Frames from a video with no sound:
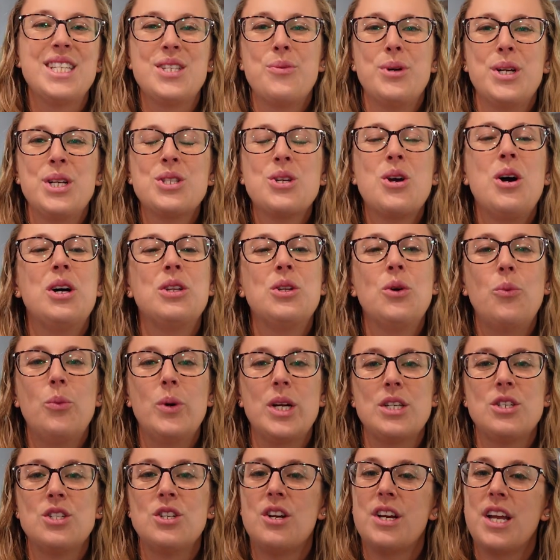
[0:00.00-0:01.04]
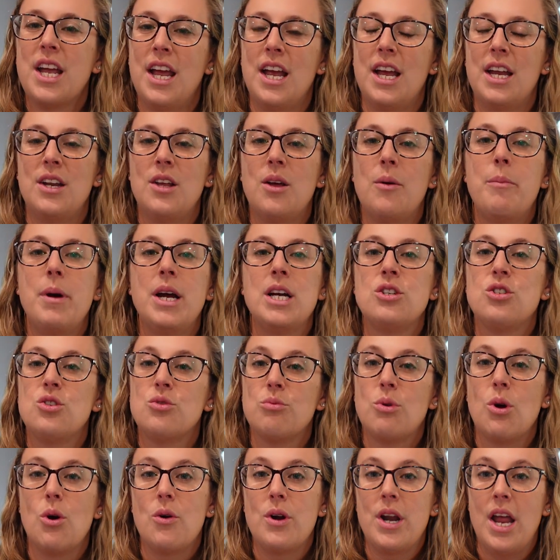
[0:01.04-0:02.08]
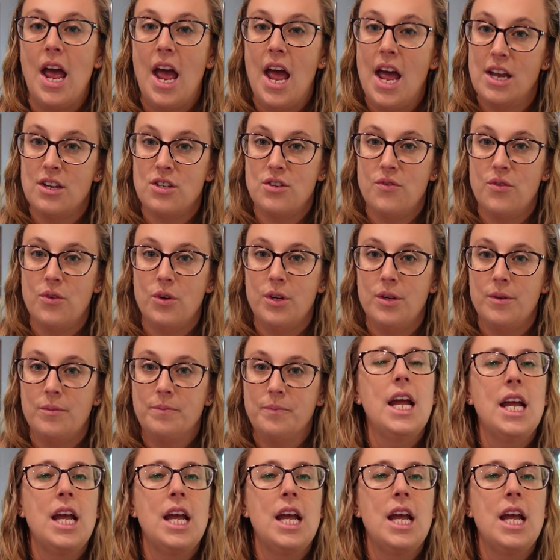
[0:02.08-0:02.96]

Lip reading: This one is called Winter Candle by Jerome Ashford.